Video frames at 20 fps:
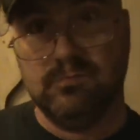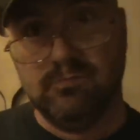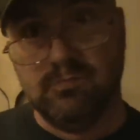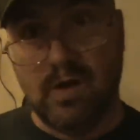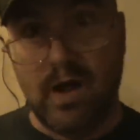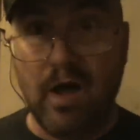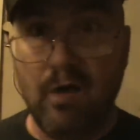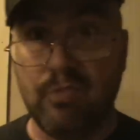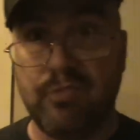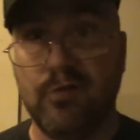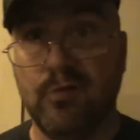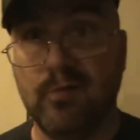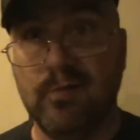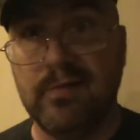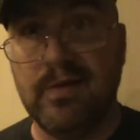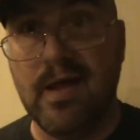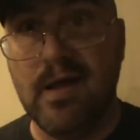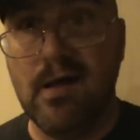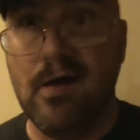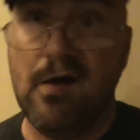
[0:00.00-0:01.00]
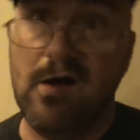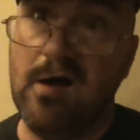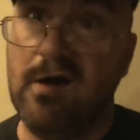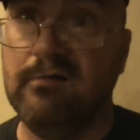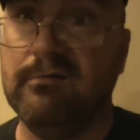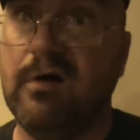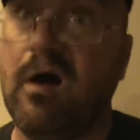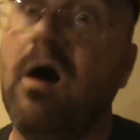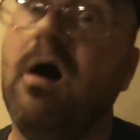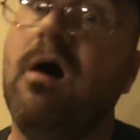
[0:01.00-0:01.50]
I'll throw it down
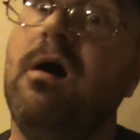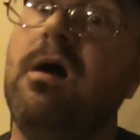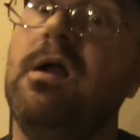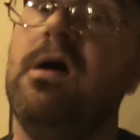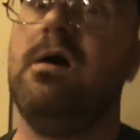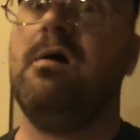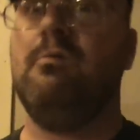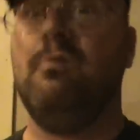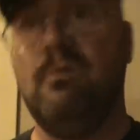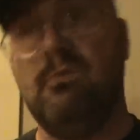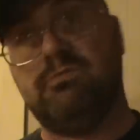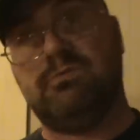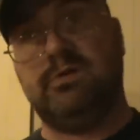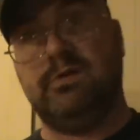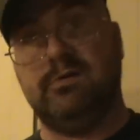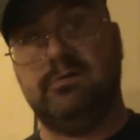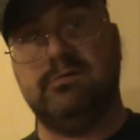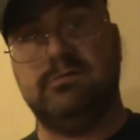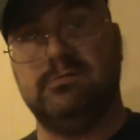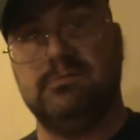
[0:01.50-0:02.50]
however hard I want to.